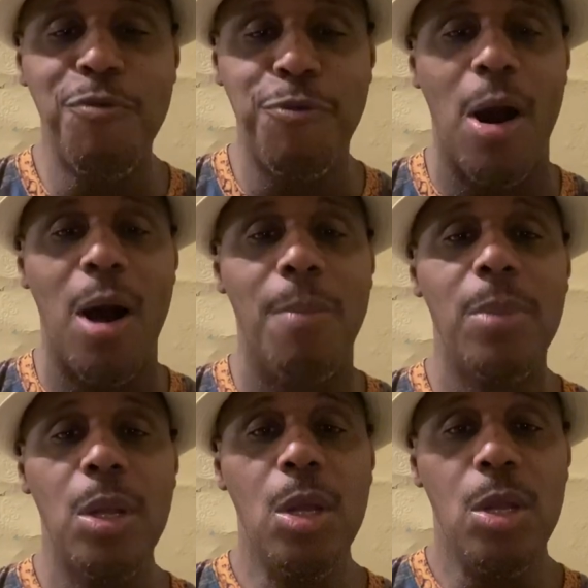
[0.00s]
from
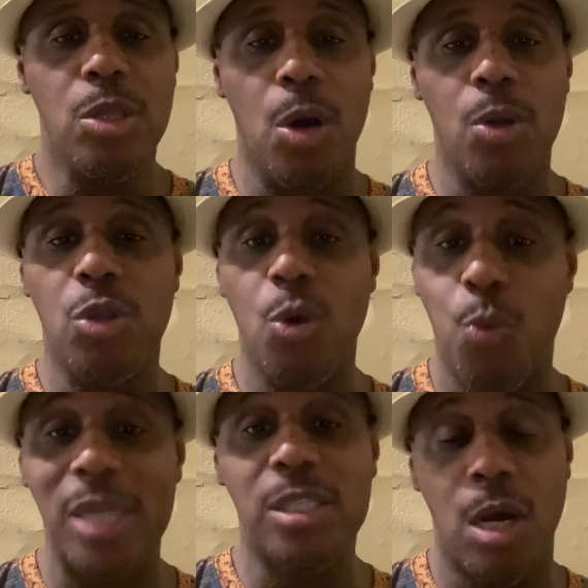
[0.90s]
the
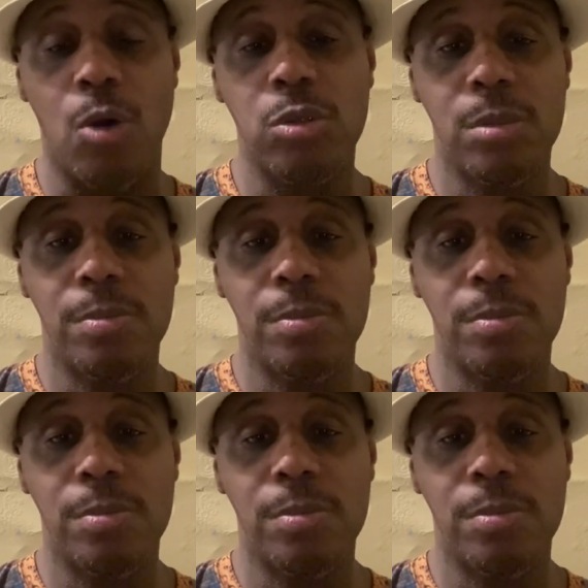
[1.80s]
West Coast.